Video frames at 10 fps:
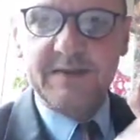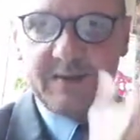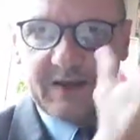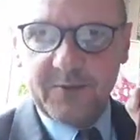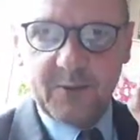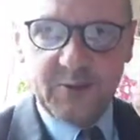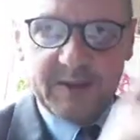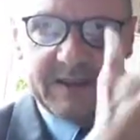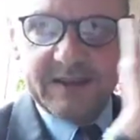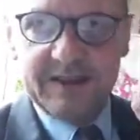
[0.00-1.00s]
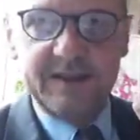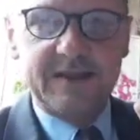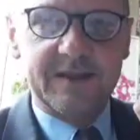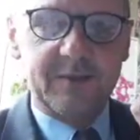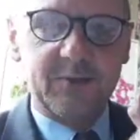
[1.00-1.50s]
a self-portrait he did in
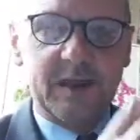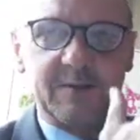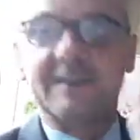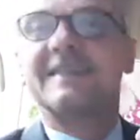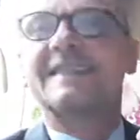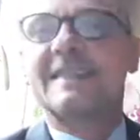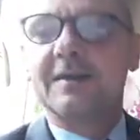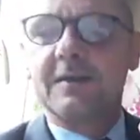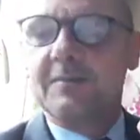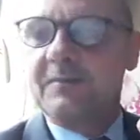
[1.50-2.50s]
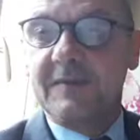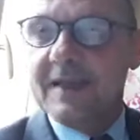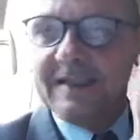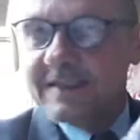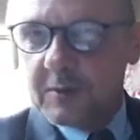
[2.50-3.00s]

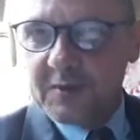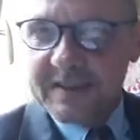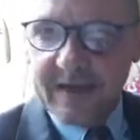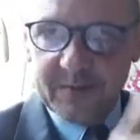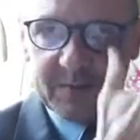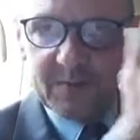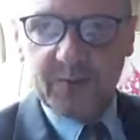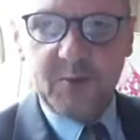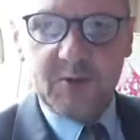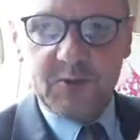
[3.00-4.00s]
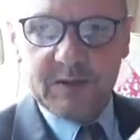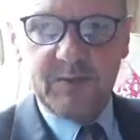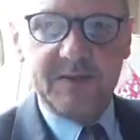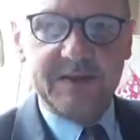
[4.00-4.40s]
1907 with portrait with